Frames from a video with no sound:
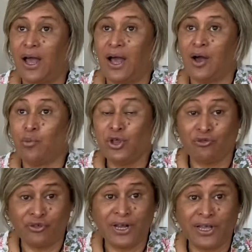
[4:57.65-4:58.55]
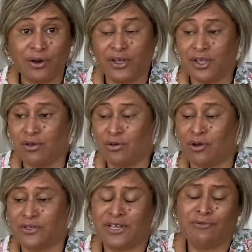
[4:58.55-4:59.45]
where you're feeling like you
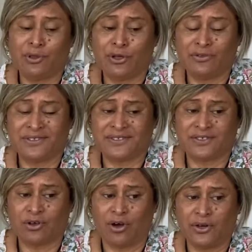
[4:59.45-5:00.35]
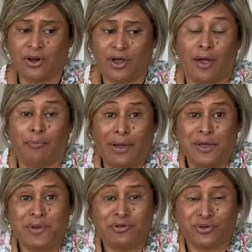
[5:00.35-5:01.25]
kind of, even though this is kind of like a
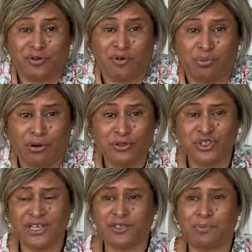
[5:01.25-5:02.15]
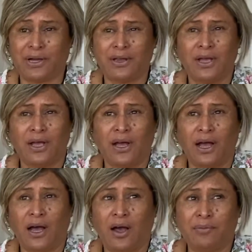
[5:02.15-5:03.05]
baby sort of a project, but
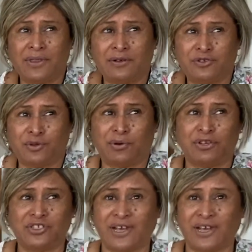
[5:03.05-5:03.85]
the Spirit are